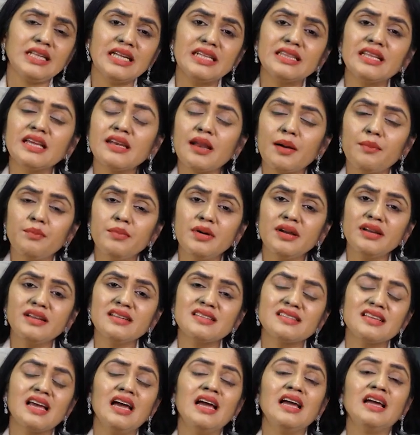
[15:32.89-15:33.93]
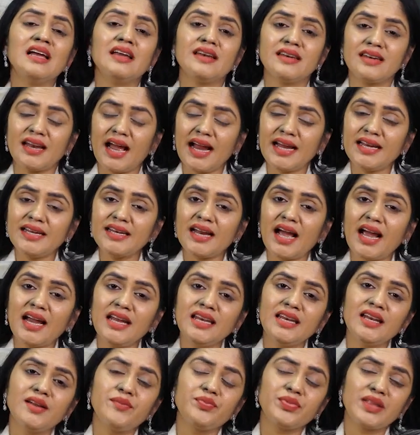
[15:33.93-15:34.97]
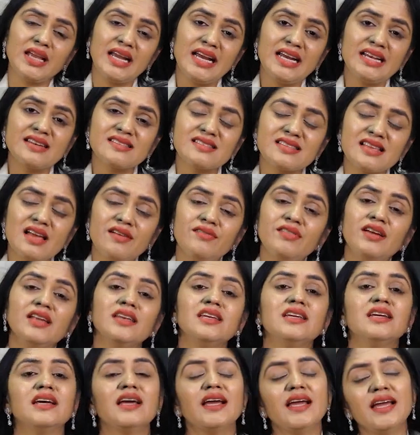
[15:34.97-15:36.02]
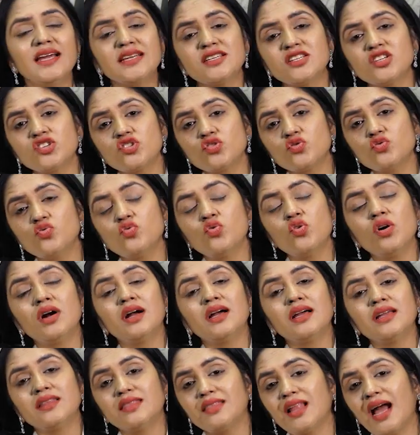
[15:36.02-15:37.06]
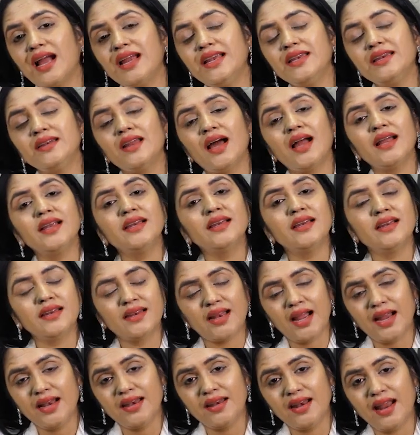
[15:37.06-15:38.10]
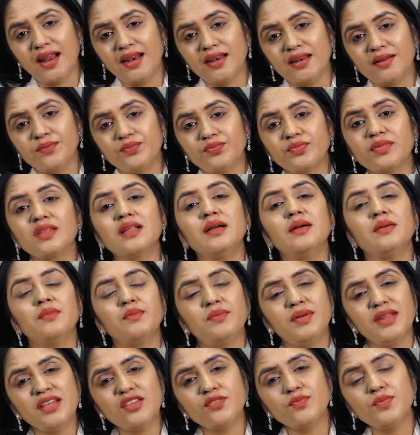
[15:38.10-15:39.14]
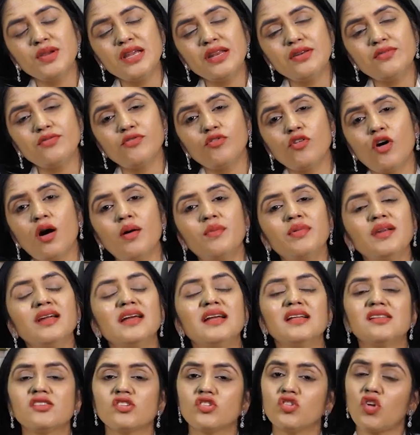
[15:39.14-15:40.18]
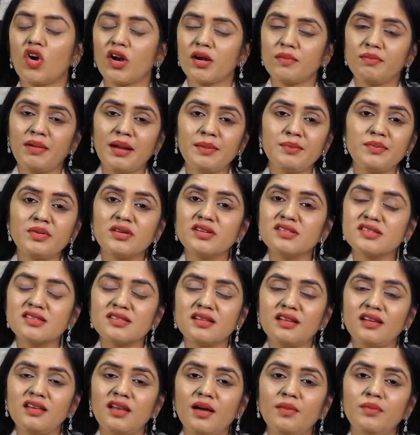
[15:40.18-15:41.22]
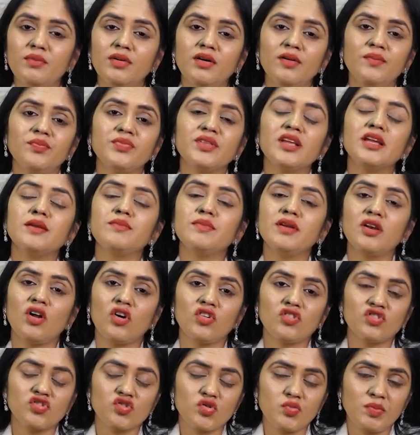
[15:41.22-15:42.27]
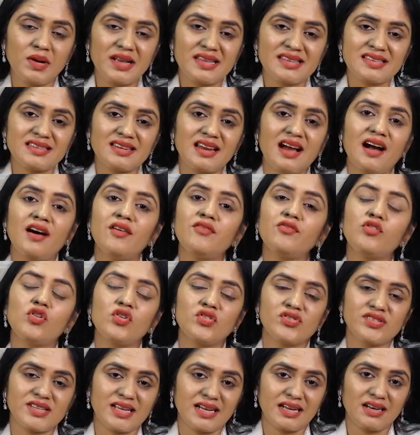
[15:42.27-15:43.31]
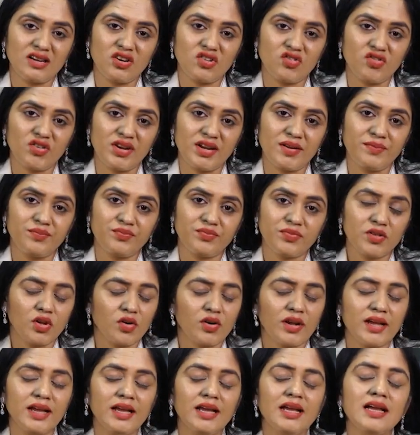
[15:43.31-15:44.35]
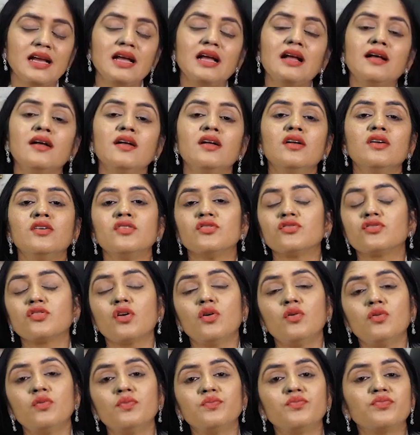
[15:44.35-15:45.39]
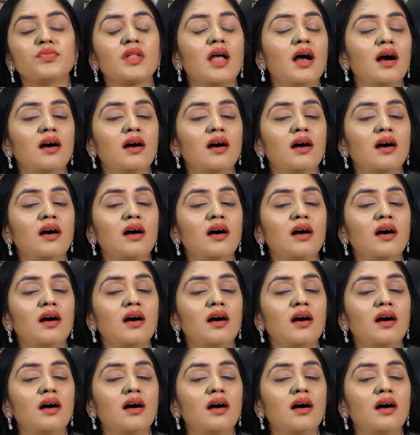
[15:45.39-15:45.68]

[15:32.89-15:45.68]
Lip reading: The number is 9987829999. Please be informed, it's not my personal number. It belongs to my staff or secretary. Okay. So